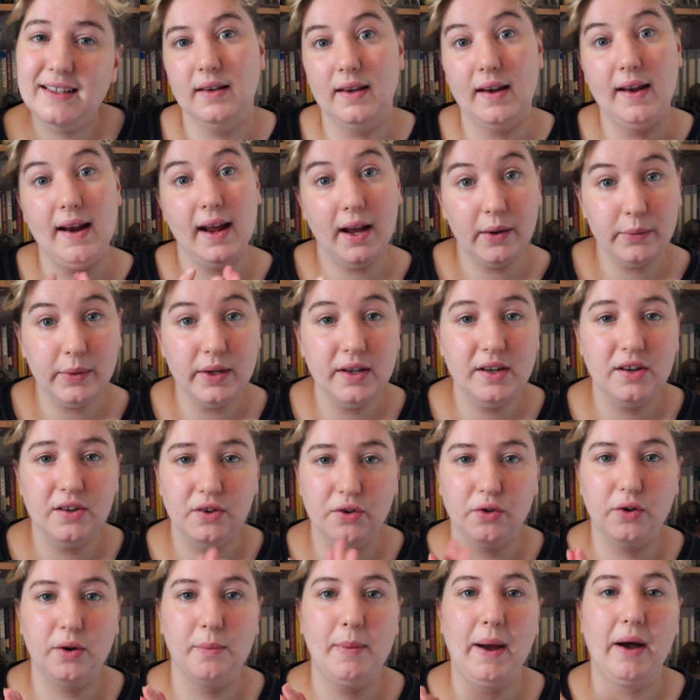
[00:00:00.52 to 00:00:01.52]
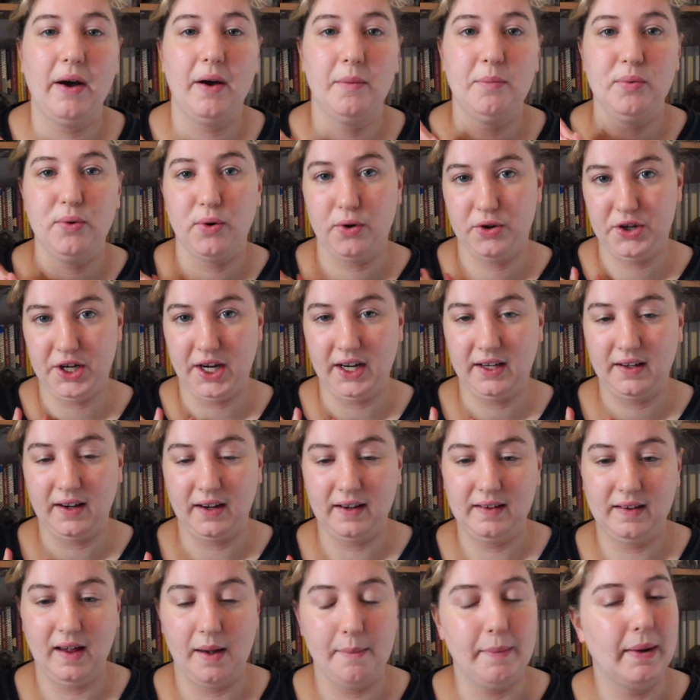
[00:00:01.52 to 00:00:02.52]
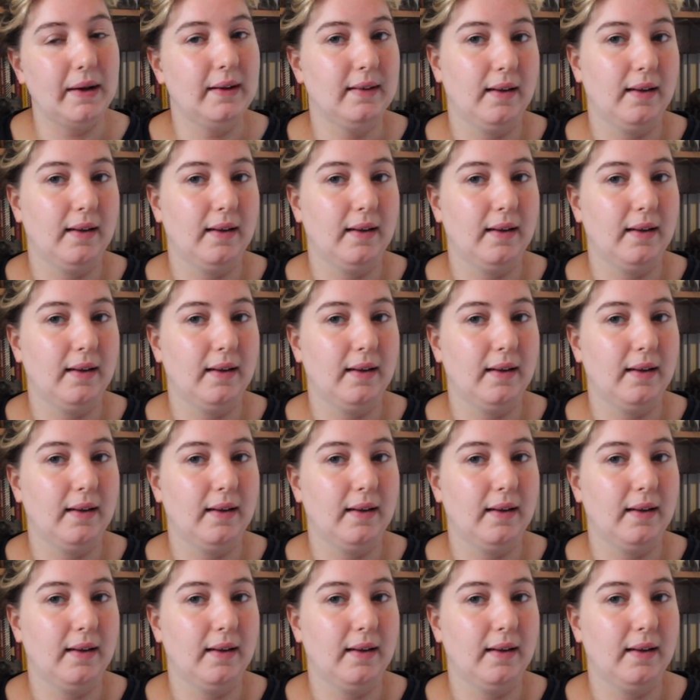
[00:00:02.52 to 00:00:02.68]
Today I wanted to talk about a project I set